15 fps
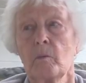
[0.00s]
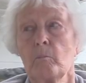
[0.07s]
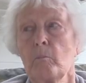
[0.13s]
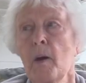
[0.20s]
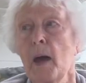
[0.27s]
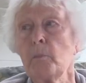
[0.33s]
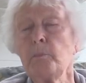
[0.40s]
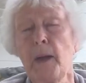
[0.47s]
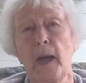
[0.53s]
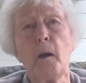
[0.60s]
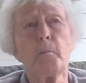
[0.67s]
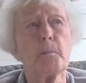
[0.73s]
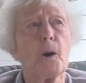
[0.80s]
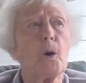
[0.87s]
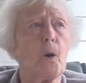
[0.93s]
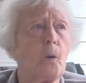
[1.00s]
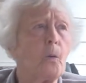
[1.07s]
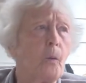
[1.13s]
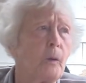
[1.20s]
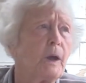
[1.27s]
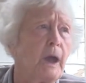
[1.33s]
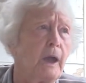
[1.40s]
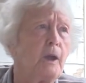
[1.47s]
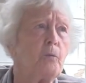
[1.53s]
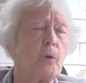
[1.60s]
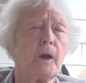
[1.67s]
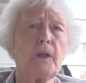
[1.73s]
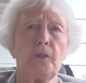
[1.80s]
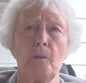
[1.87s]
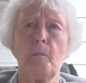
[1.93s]
My papa, he
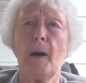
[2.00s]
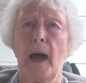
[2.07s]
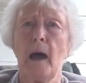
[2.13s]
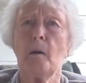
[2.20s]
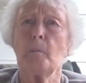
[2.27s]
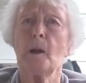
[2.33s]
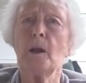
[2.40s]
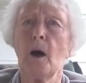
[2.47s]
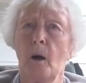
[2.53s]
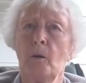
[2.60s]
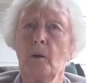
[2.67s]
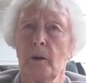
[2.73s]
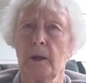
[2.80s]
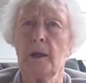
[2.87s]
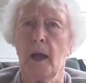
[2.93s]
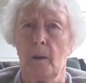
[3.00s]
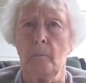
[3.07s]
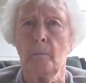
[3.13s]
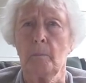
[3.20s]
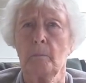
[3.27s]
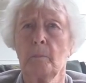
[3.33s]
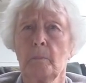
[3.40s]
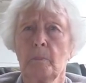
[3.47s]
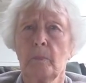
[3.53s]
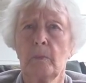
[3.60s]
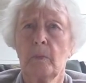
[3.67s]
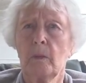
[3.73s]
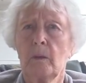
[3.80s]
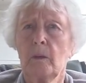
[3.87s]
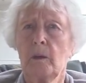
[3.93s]
read the Bible all the time.
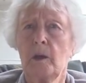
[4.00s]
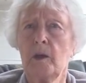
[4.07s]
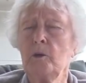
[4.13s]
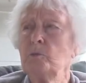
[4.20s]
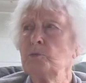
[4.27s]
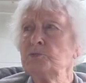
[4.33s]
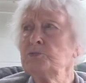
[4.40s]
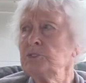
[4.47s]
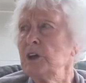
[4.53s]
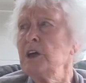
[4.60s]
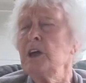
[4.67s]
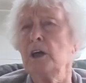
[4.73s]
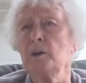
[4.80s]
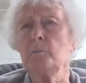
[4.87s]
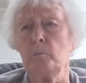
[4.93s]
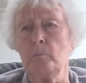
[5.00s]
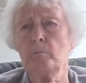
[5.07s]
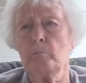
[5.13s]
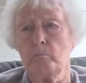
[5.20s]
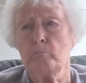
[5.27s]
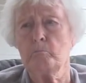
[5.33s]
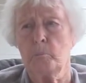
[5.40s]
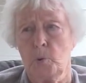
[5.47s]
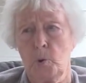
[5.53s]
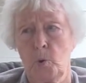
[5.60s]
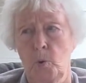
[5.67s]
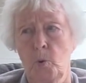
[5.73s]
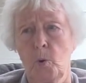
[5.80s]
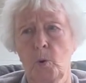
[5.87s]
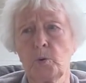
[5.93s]
He was in
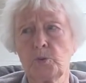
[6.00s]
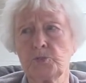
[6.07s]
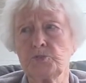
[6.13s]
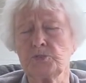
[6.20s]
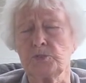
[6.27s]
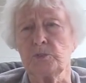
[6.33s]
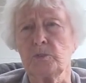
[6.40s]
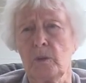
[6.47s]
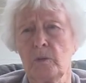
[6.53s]
books and...